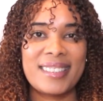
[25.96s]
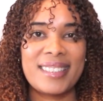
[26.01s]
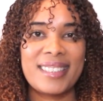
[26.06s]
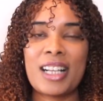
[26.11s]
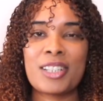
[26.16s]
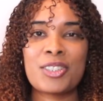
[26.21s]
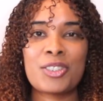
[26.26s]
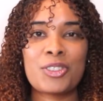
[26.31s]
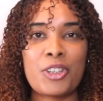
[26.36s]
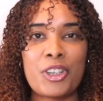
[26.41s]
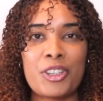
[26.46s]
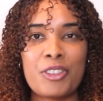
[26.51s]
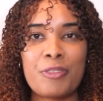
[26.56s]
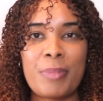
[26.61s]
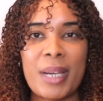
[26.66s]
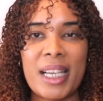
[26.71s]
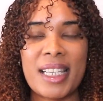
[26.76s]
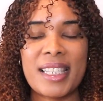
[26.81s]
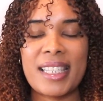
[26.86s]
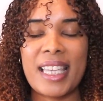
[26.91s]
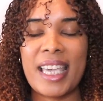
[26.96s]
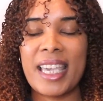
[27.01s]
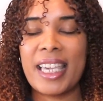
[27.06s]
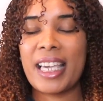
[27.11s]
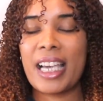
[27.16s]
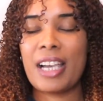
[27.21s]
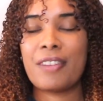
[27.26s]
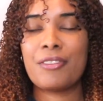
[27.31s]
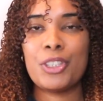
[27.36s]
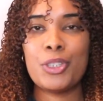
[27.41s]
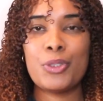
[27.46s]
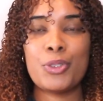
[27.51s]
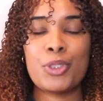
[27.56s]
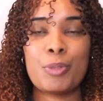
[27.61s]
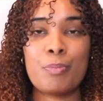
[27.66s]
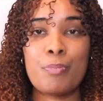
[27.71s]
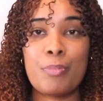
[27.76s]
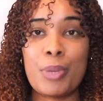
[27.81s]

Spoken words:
I'll start off by saying I've used